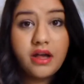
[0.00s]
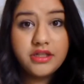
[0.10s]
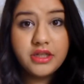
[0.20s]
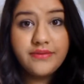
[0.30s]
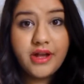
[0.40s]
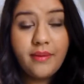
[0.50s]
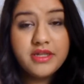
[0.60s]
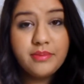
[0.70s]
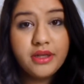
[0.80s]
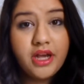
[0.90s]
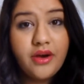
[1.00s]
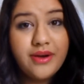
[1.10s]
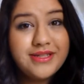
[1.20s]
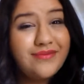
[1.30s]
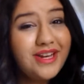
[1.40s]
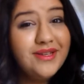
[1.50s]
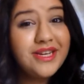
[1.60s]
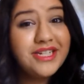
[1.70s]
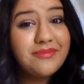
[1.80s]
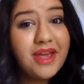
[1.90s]
Also leave comments below on some videos I
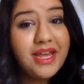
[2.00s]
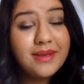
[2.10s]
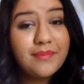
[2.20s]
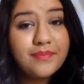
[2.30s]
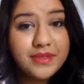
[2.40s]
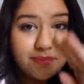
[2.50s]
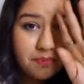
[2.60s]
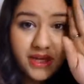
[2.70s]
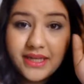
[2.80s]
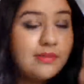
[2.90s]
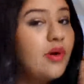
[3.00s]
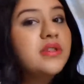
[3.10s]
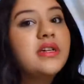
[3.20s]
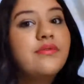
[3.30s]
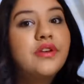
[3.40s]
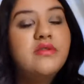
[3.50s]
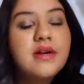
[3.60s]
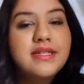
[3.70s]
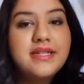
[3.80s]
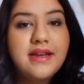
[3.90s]
should make, because I'm always looking for new
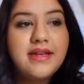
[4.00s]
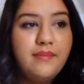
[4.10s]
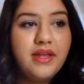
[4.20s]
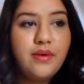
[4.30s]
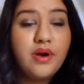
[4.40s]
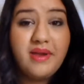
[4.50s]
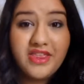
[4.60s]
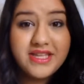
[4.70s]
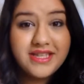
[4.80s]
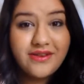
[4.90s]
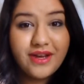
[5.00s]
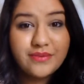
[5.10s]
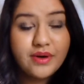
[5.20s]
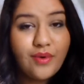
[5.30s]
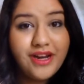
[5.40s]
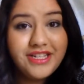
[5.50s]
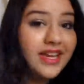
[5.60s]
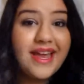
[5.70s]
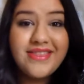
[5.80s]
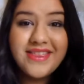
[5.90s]
ideas, and I want to make things that you guys want to watch.
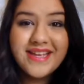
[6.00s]
I think